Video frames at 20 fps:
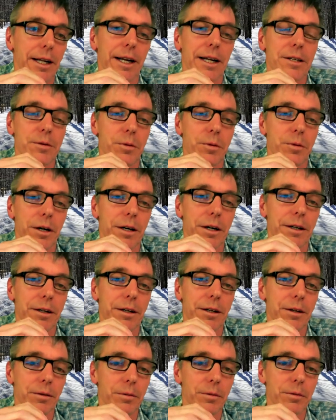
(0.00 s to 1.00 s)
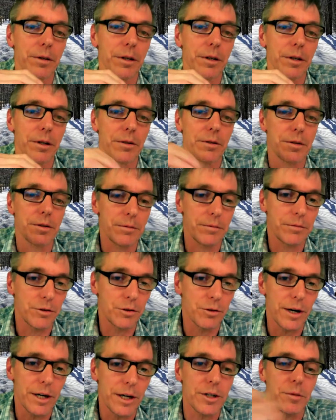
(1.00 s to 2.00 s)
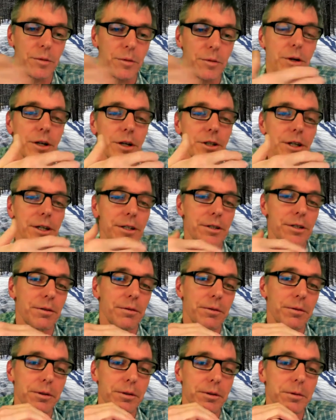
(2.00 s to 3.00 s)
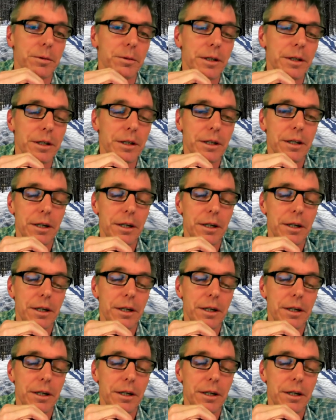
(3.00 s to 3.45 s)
And that's why, you know, those dredging projects through,